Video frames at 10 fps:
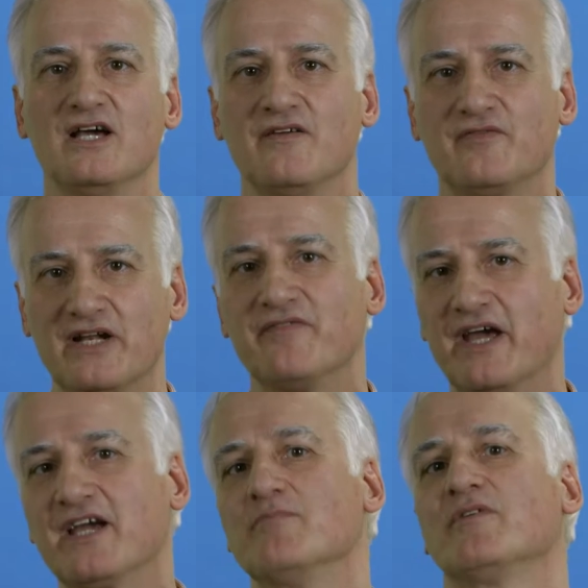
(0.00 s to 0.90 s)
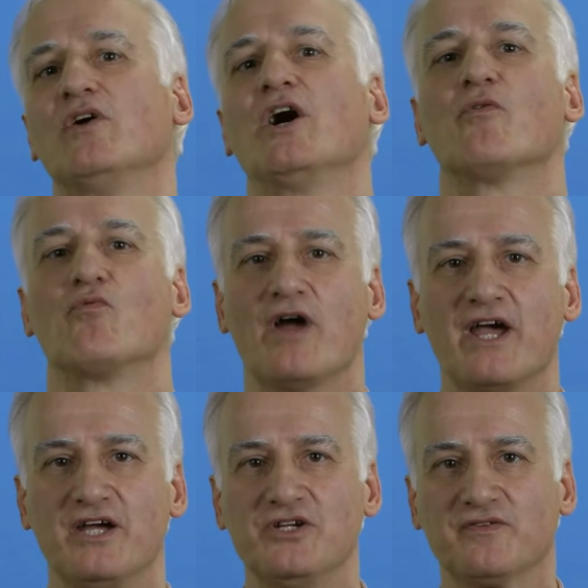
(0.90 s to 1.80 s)
Fleet Effect can provide a
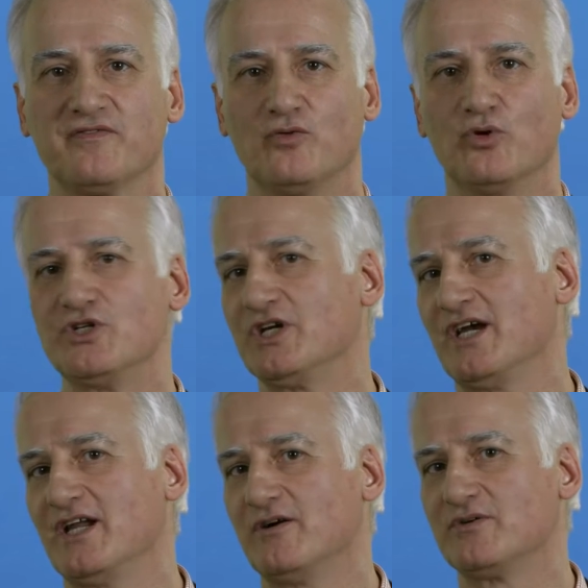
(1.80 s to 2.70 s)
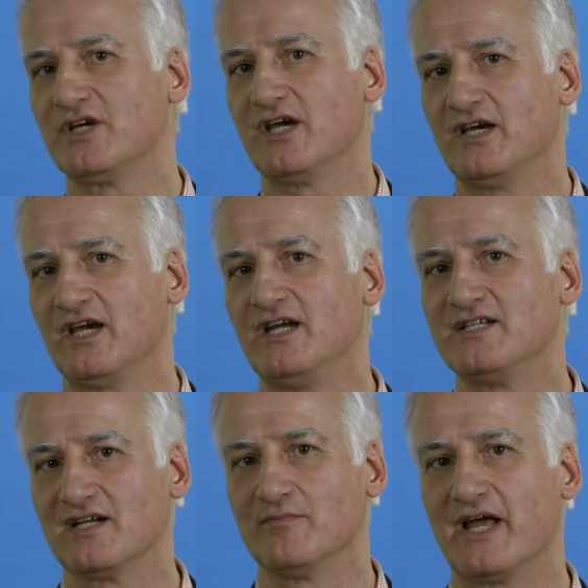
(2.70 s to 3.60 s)
range of 4G and LTE
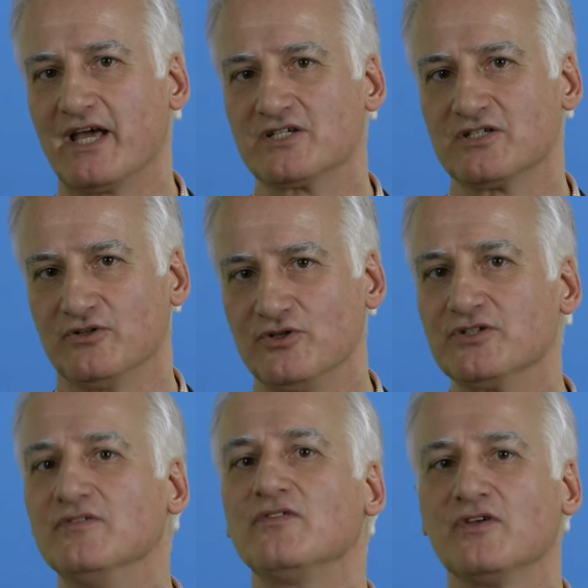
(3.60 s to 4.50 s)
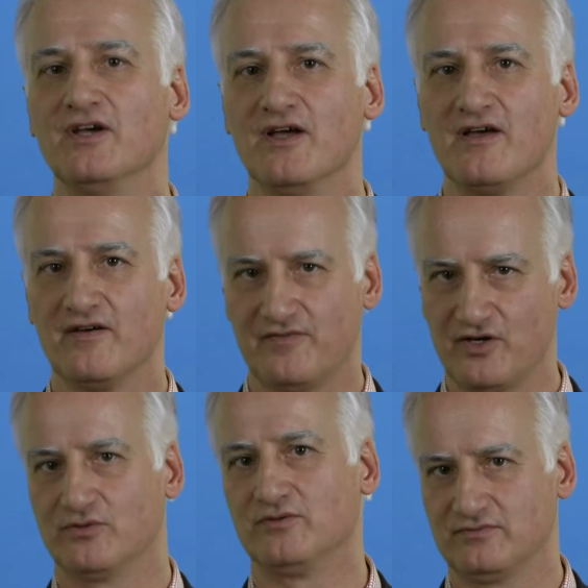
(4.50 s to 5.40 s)
telematics solutions for
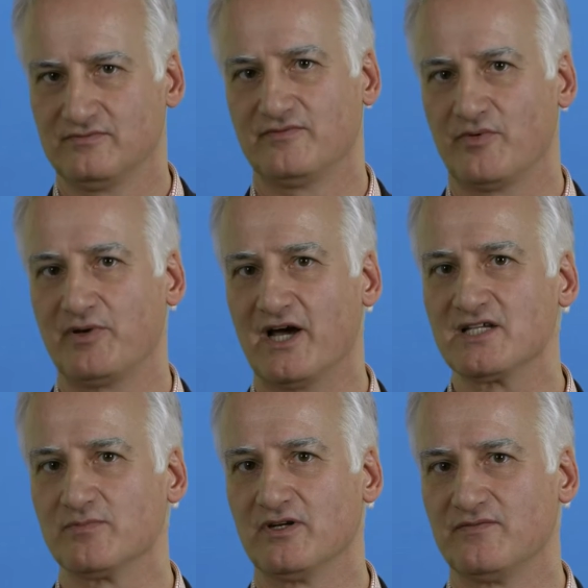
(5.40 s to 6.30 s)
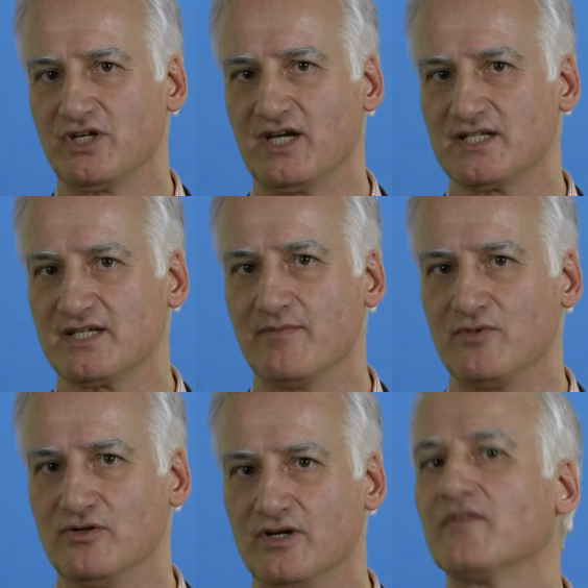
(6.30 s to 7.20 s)
your replacement of
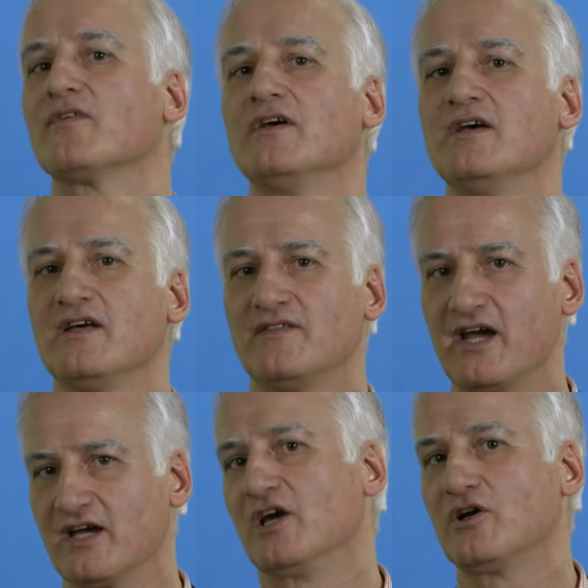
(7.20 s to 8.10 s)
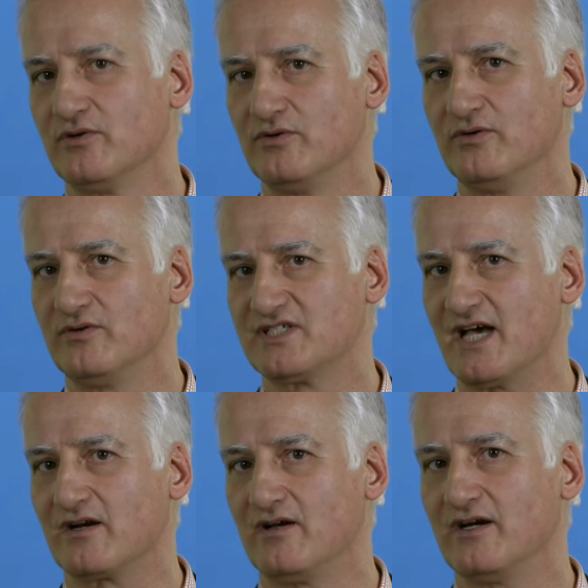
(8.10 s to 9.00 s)
GSM units. They can include
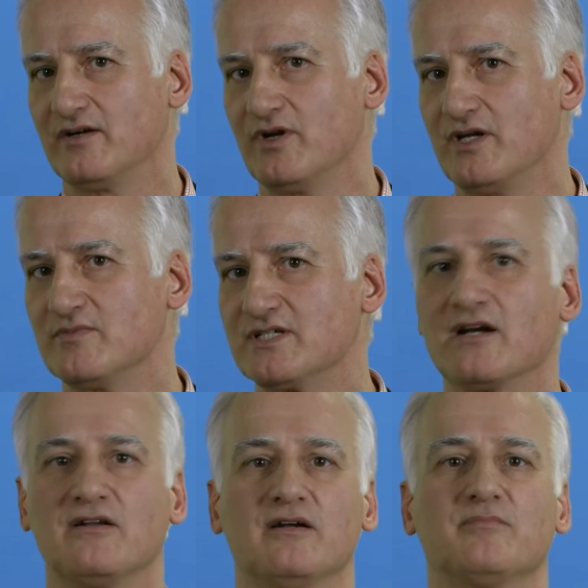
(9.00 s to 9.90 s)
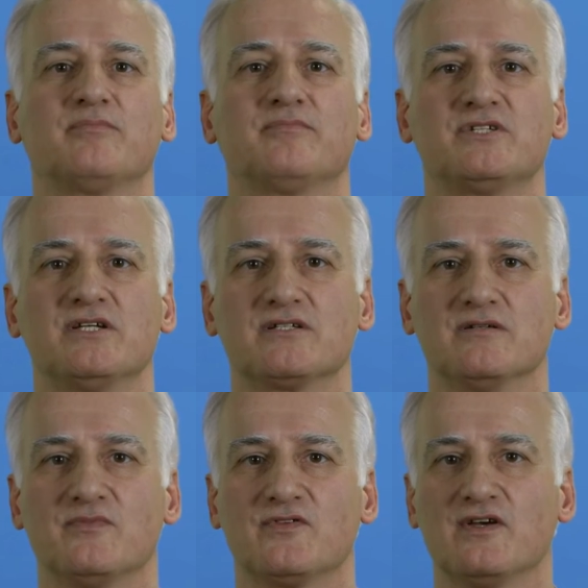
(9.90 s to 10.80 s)
satellite, Iridium satellite
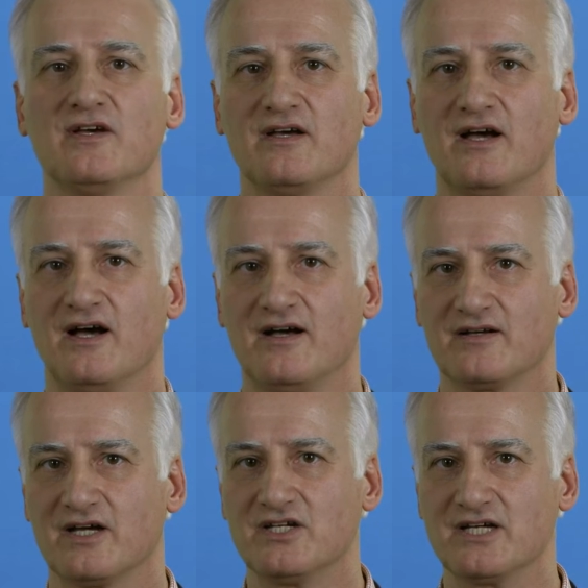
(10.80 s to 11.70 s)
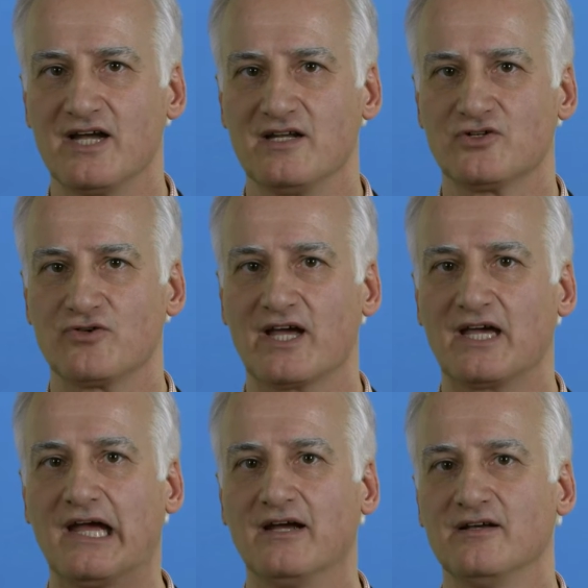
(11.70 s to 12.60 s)
systems, container
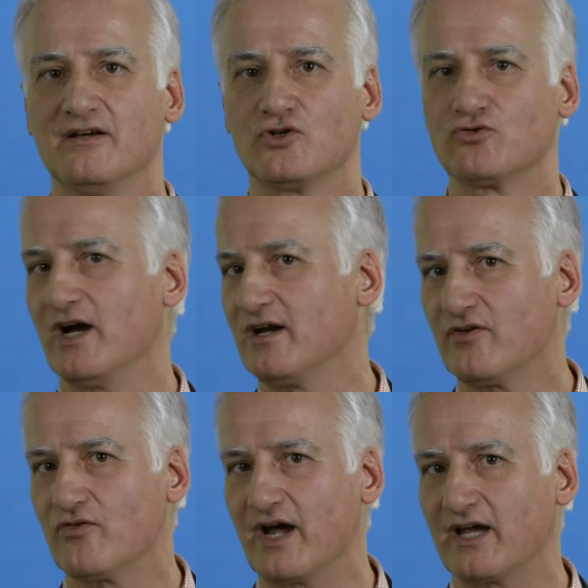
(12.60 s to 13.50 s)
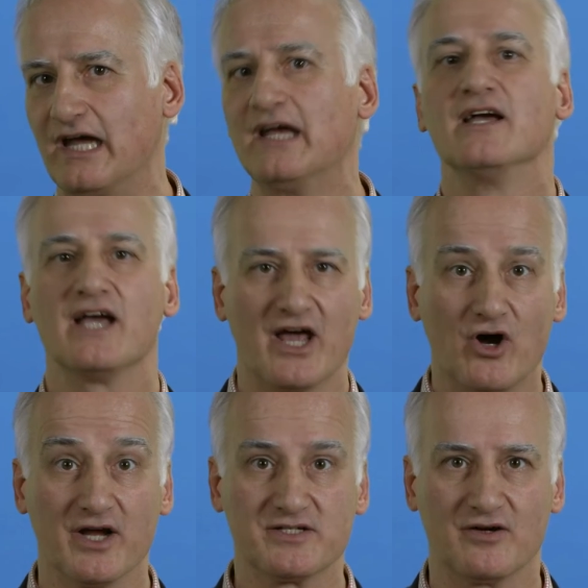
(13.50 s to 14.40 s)
tracking, trailer tracking, and
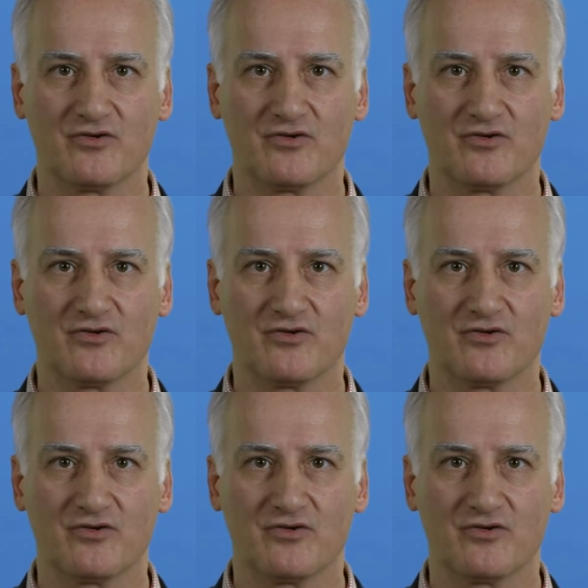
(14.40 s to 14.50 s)
ISO